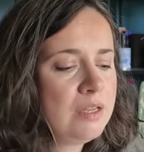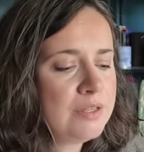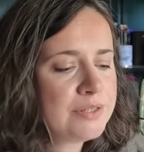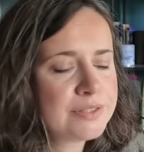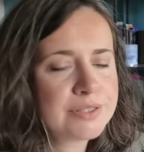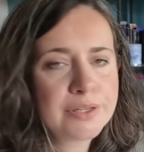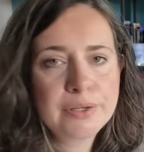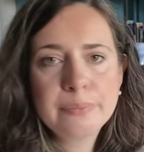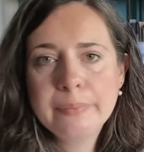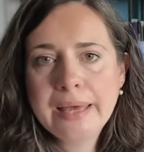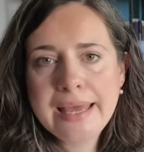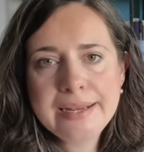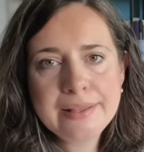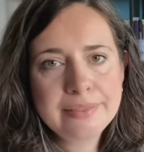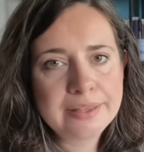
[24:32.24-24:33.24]
So
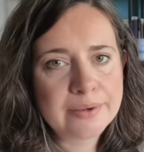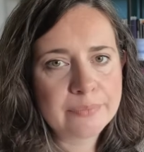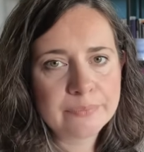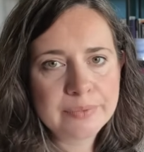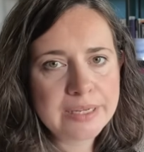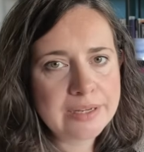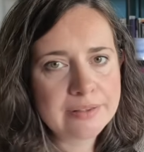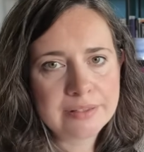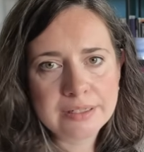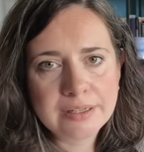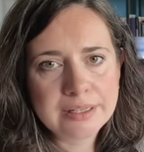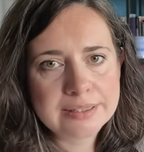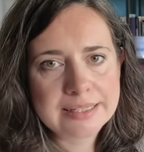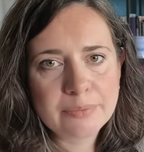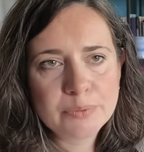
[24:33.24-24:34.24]
anything
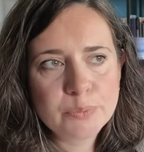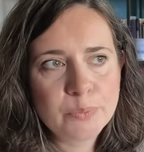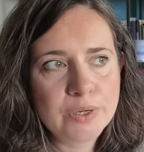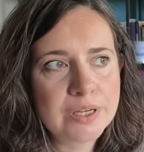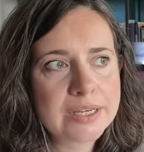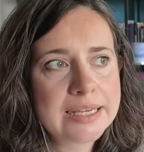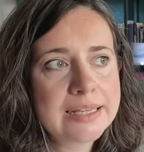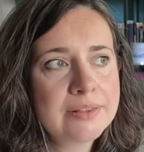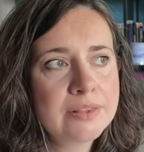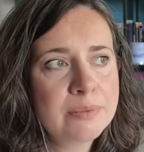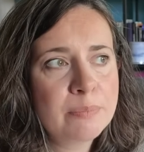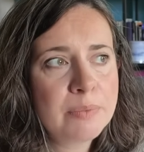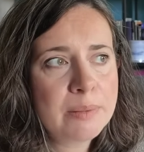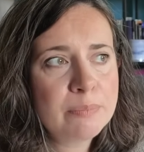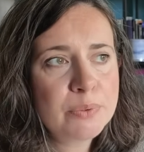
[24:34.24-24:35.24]
like that would work.
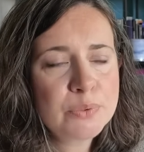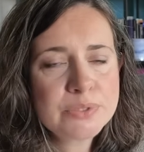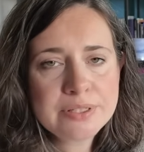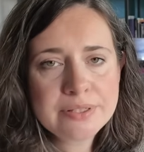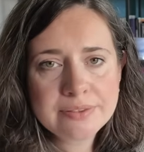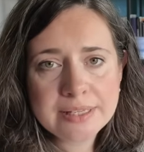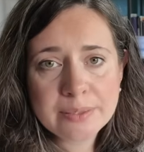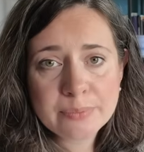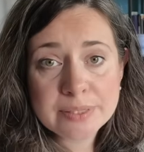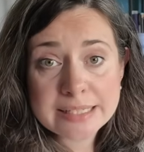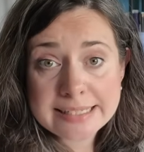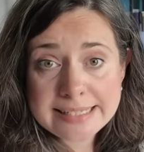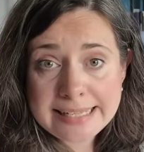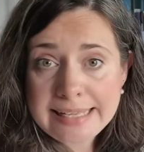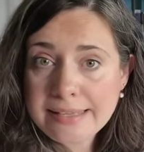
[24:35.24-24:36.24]
The important thing with a
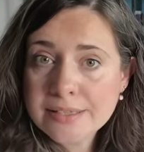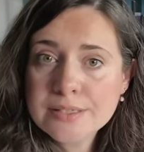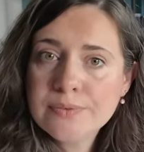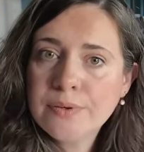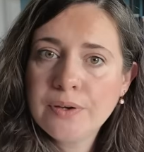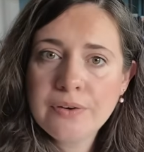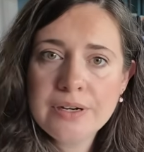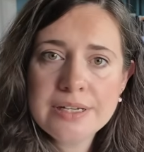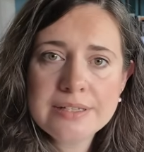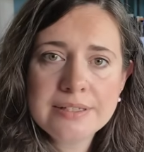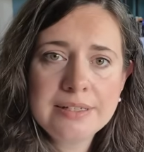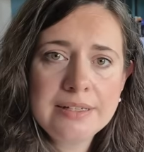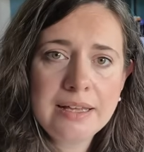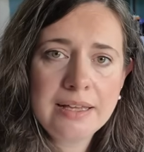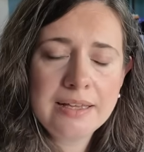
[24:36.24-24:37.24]
steek, as far
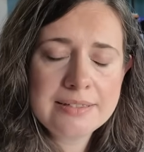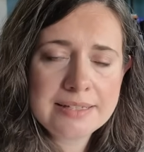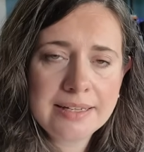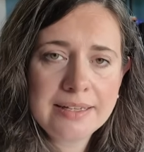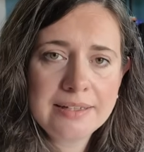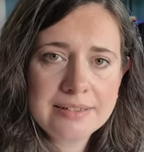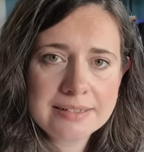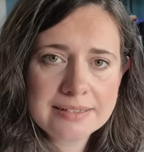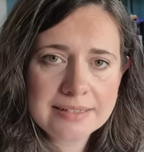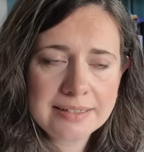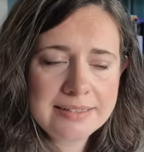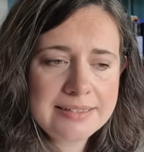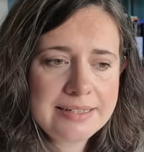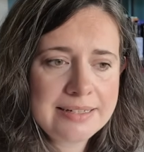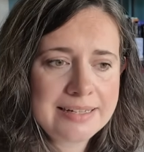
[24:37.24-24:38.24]
as I
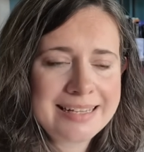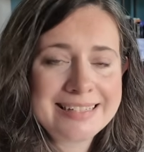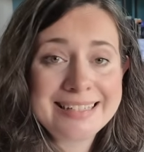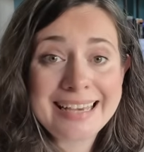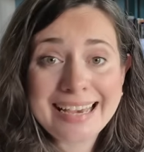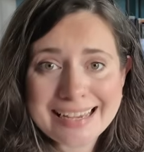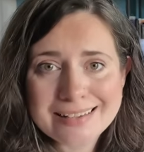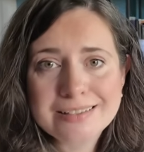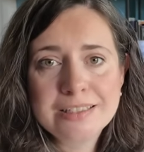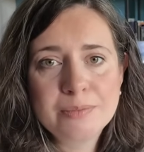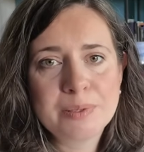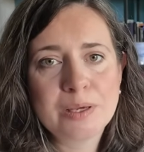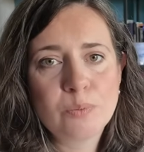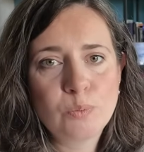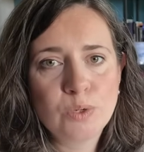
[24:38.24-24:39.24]
understand it, is it has to
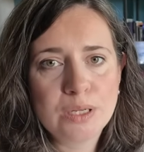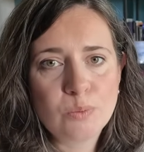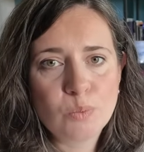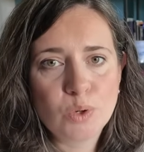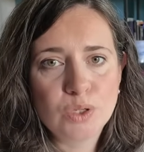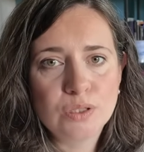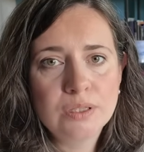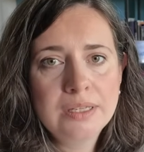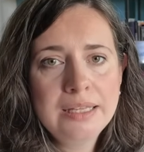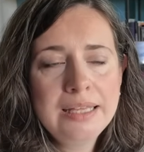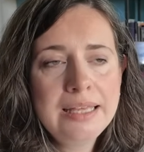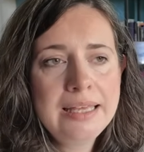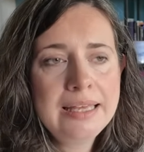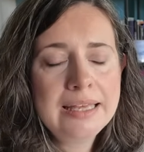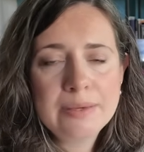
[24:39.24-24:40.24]
be a woolly wool.
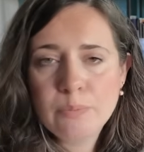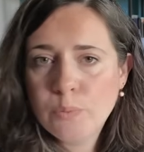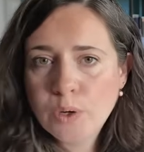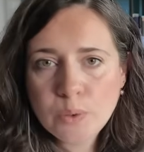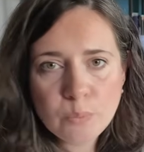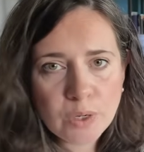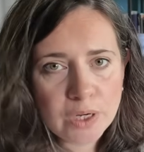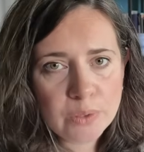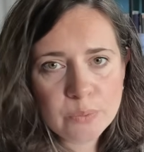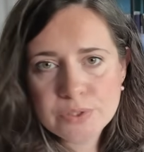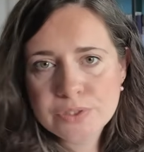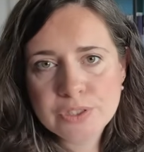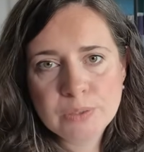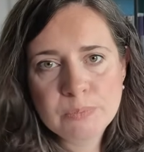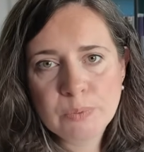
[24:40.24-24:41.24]
It won't work with
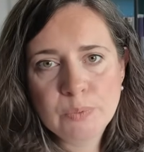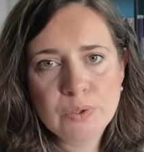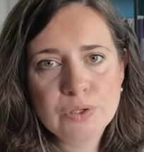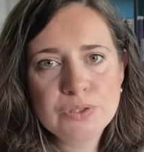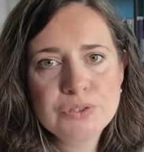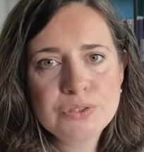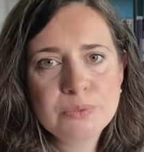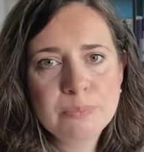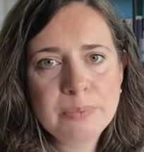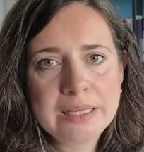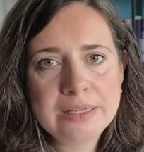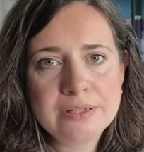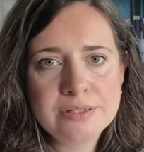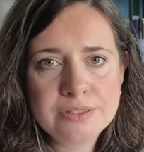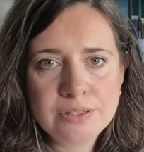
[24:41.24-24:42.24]
superwash
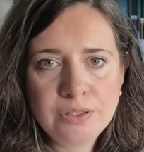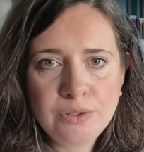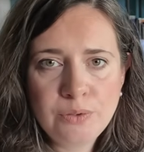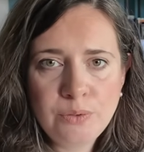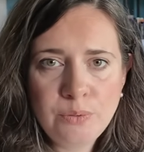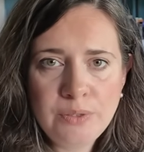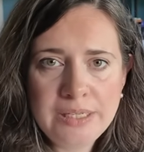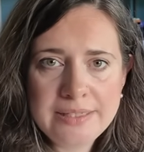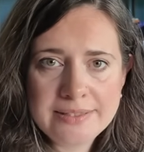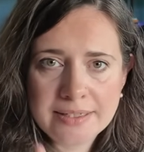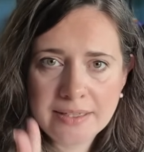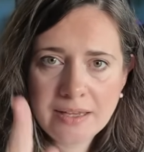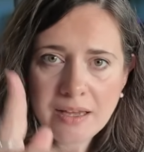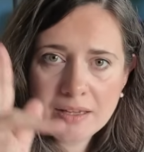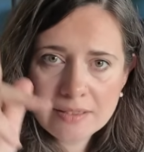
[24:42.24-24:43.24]
because you need to
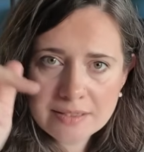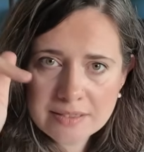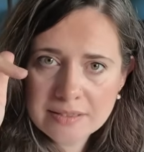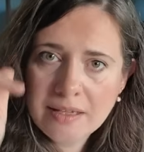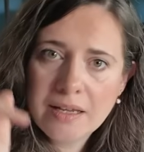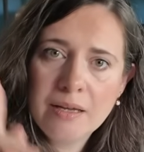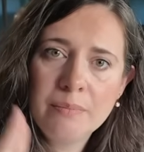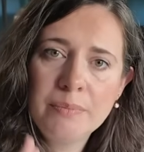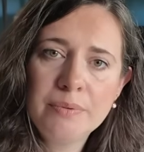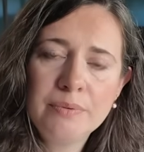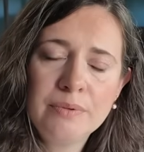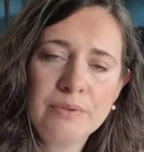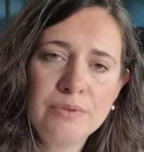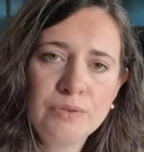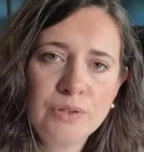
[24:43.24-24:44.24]
cut up
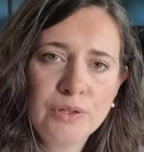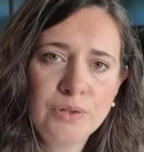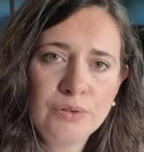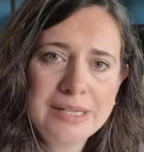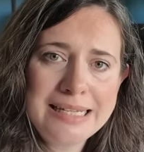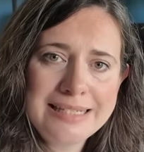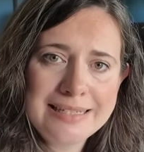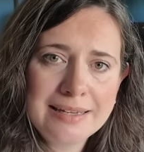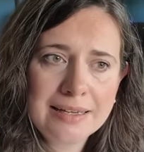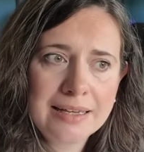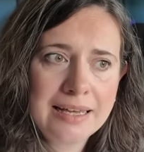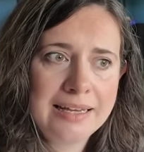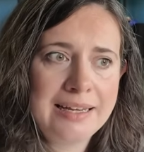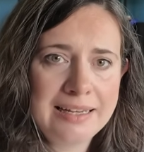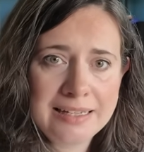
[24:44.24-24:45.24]
through your knitting
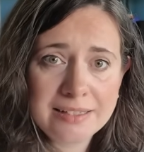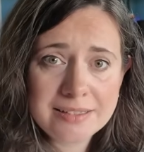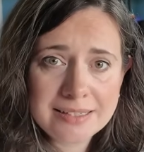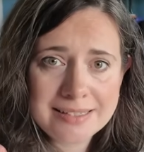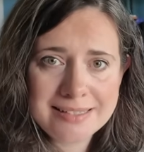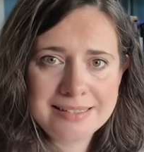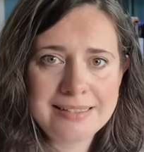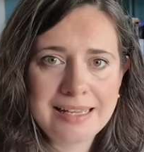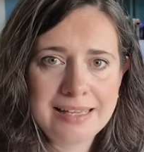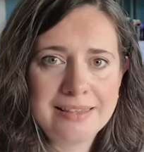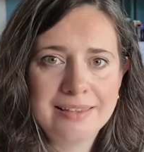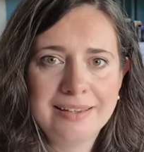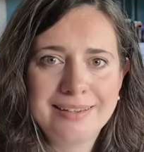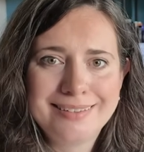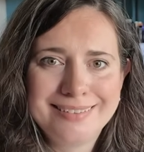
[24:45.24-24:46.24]
and it needs to stay
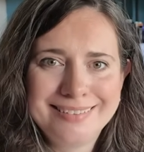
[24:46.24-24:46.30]
there